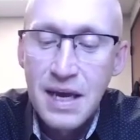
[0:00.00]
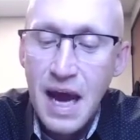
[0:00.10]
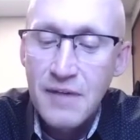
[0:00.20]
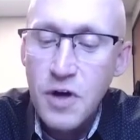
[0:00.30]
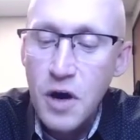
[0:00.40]

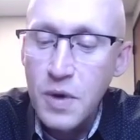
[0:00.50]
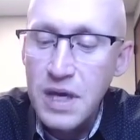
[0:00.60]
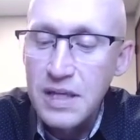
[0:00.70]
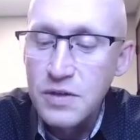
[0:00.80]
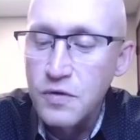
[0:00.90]
I've talked with
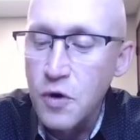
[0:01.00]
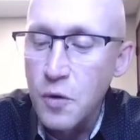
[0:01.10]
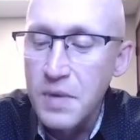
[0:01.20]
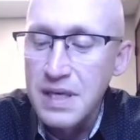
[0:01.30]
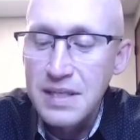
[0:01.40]
kids who have
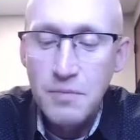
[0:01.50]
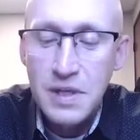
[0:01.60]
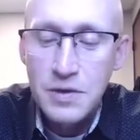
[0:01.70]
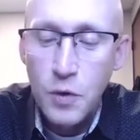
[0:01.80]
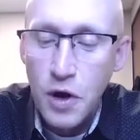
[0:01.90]
told me
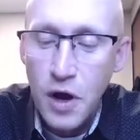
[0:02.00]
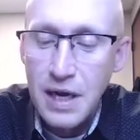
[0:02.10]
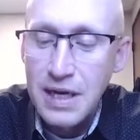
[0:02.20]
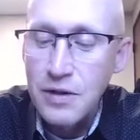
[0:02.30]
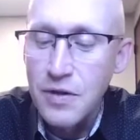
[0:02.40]
something's going on,
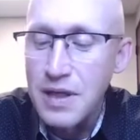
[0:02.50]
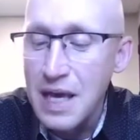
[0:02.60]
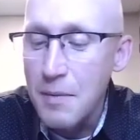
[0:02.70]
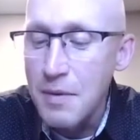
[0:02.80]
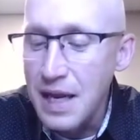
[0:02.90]
and either they
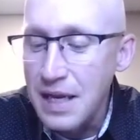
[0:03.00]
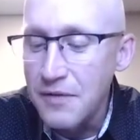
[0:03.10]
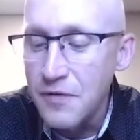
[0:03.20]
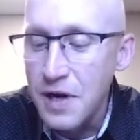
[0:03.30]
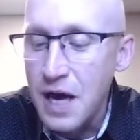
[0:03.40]
think I'm an
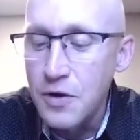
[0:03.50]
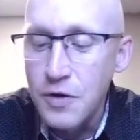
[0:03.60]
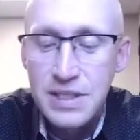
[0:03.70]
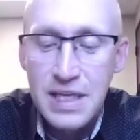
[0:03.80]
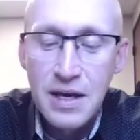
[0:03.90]
idiot for not
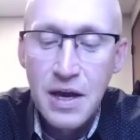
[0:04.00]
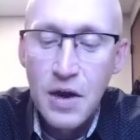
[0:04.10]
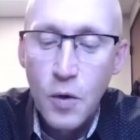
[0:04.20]
noticing,